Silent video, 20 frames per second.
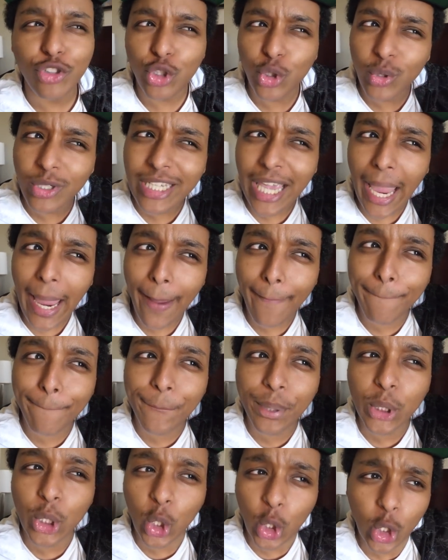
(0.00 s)
2K
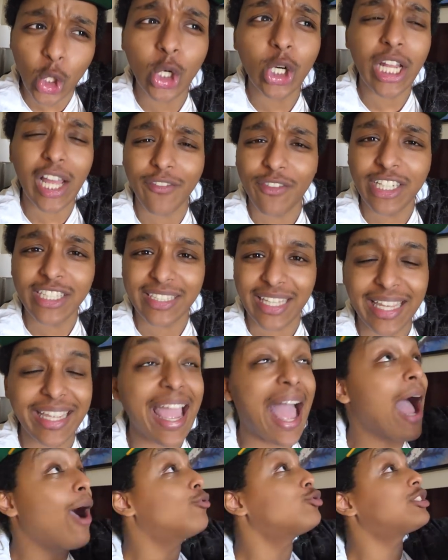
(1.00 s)
blurred everything
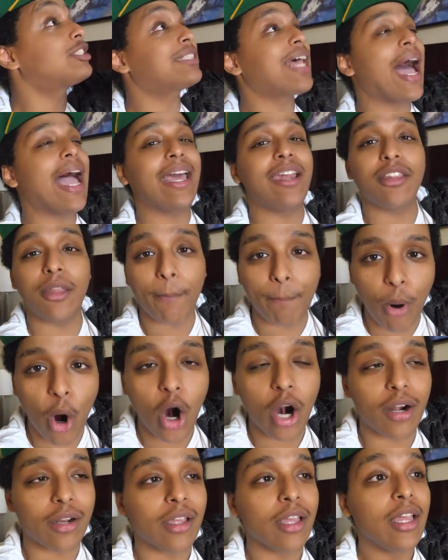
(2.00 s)
outside of the
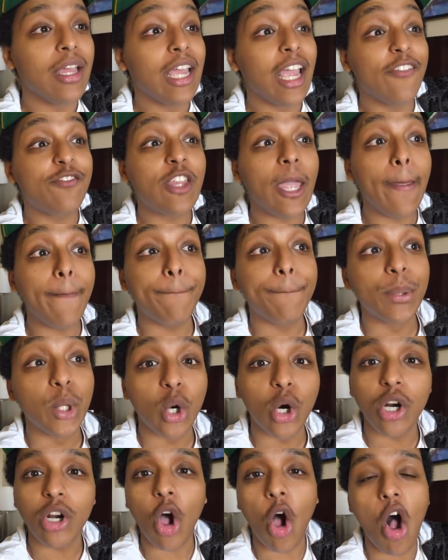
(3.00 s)
park, if they
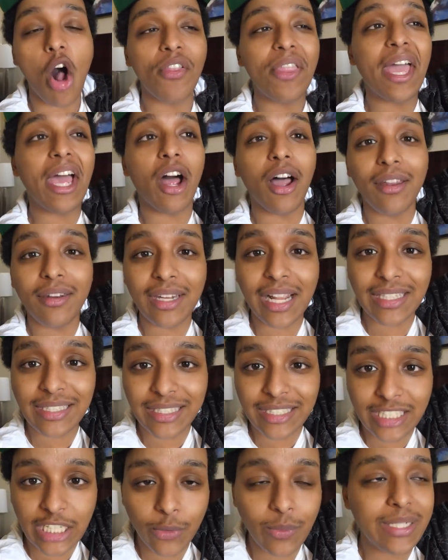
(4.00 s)
blurred all that
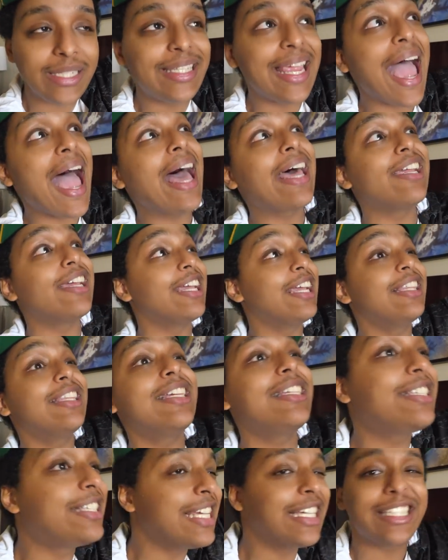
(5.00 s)
unnecessary data in the
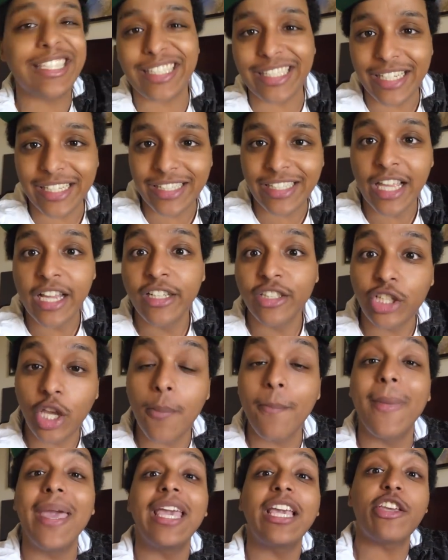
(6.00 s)
distance to
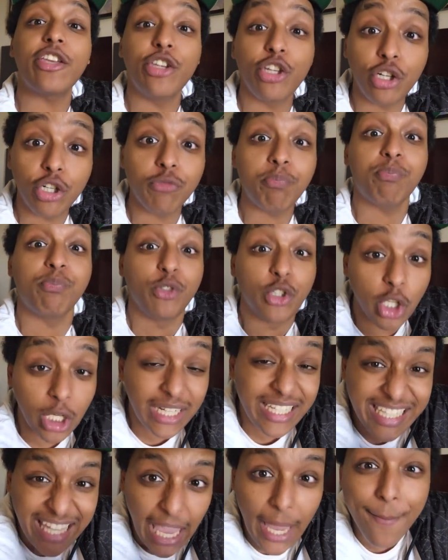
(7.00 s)
make your
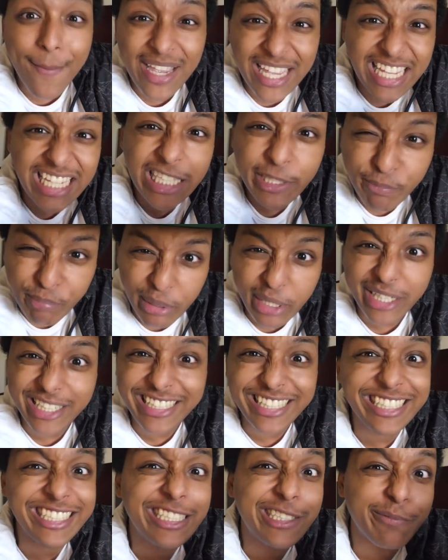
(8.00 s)
gaming
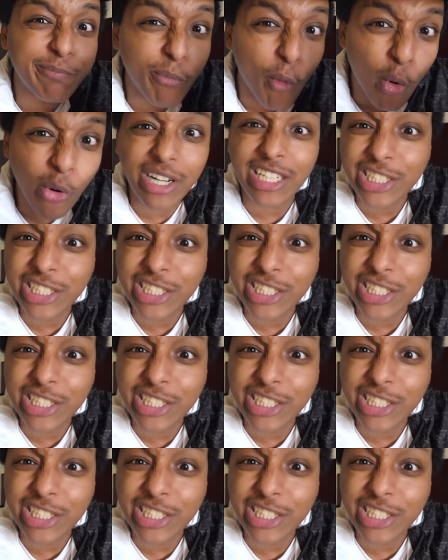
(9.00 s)
experience more